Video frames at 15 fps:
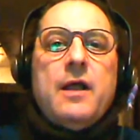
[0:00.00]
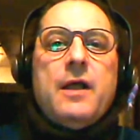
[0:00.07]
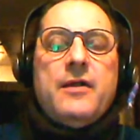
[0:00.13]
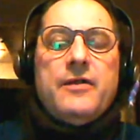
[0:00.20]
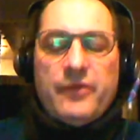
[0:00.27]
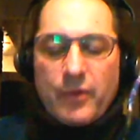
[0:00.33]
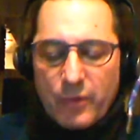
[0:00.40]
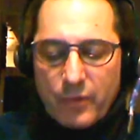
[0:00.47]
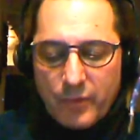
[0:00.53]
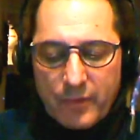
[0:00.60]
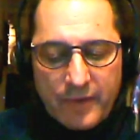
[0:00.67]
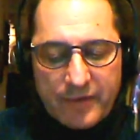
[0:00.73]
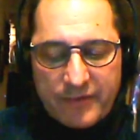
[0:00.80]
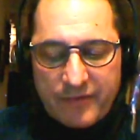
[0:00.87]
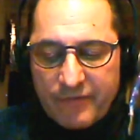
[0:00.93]
So
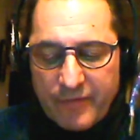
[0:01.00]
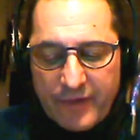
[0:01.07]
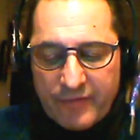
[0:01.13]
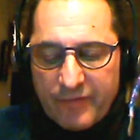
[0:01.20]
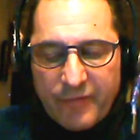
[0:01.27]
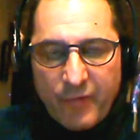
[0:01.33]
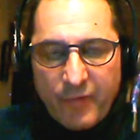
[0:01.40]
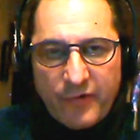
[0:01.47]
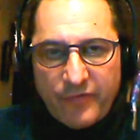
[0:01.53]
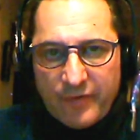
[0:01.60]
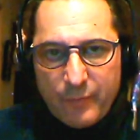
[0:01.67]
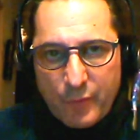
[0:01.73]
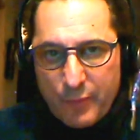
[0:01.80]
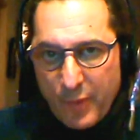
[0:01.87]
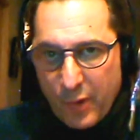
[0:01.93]
it's a very
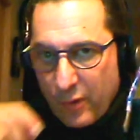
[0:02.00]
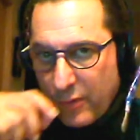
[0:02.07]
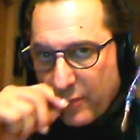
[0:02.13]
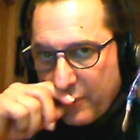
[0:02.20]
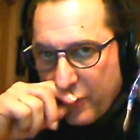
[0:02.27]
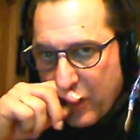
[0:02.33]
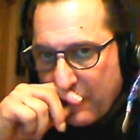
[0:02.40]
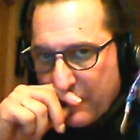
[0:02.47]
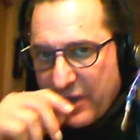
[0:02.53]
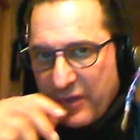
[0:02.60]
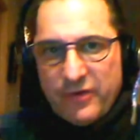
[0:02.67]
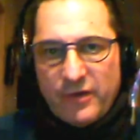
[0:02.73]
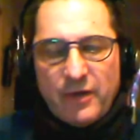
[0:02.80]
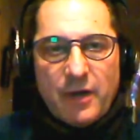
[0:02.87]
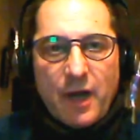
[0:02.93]
simple poem. What
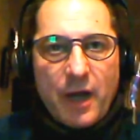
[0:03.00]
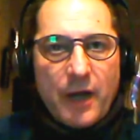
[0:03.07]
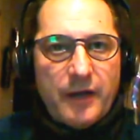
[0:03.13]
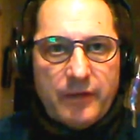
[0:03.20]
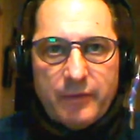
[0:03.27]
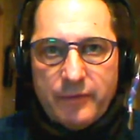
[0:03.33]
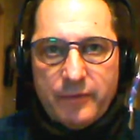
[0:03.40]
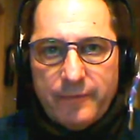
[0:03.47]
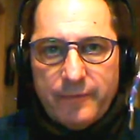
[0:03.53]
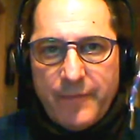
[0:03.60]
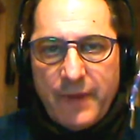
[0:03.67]
makes it haiku?